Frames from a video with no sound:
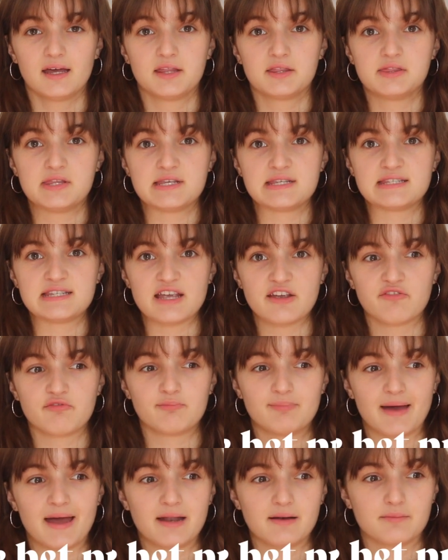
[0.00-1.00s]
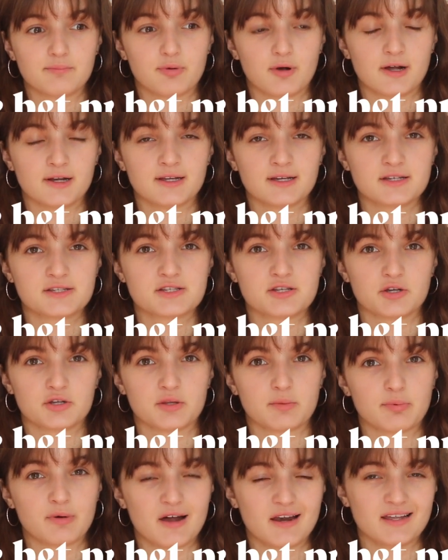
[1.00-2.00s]
The Safe Bet products are
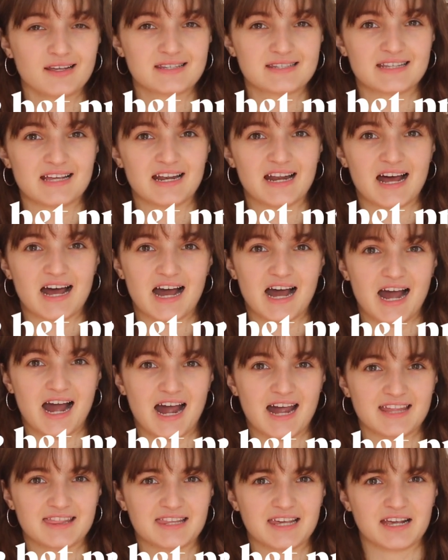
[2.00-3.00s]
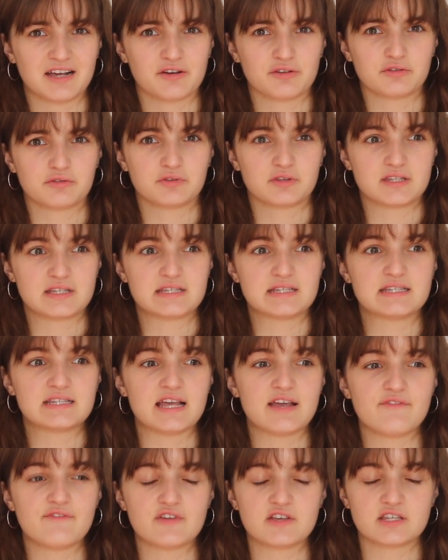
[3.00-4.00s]
the products that I think are the
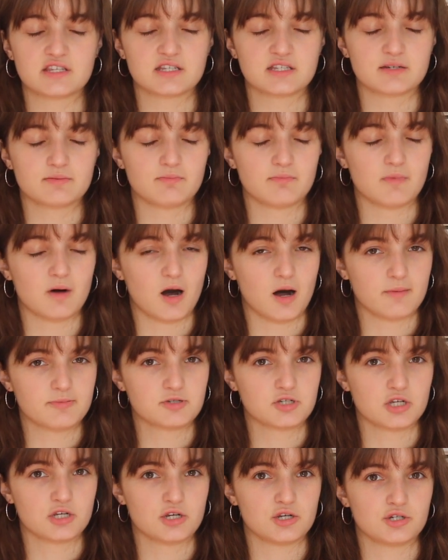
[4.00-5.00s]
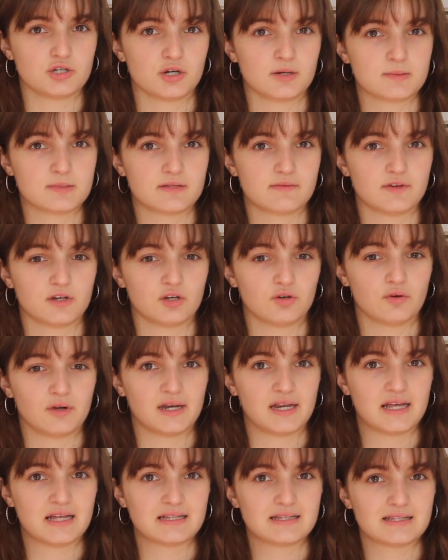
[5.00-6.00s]
safest option in terms of
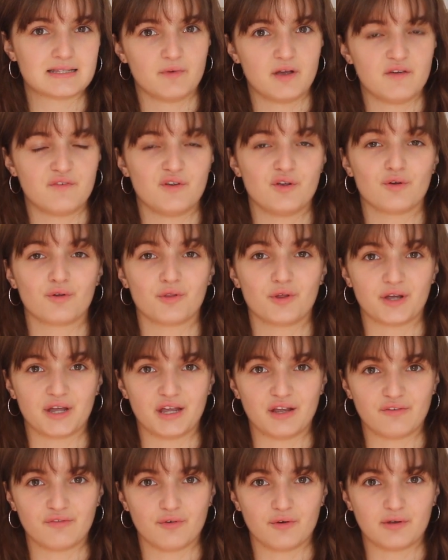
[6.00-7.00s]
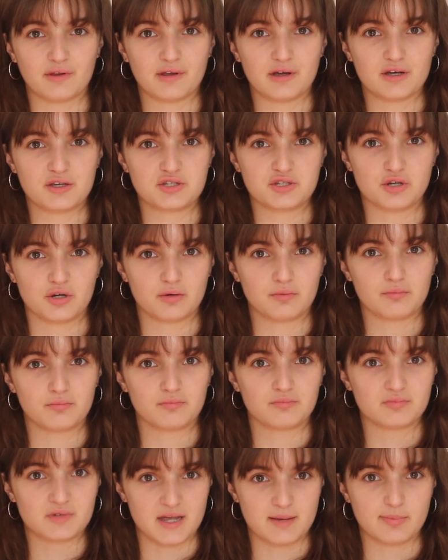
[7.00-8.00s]
ingredients if you're looking for a certain
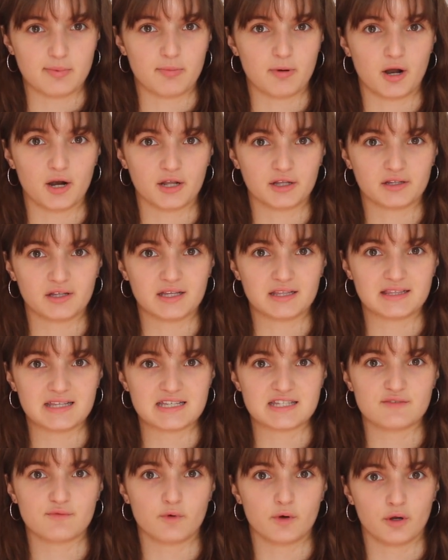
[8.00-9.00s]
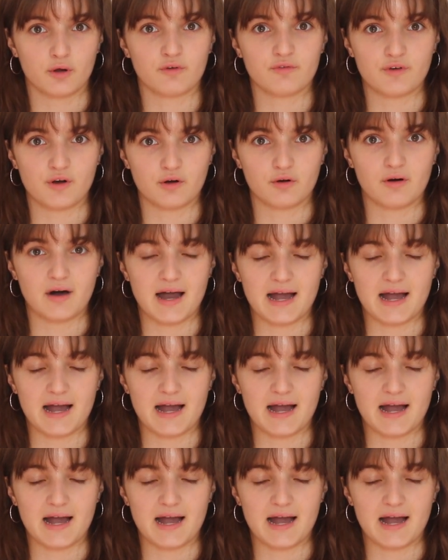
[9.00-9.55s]
type of product like this for your fungal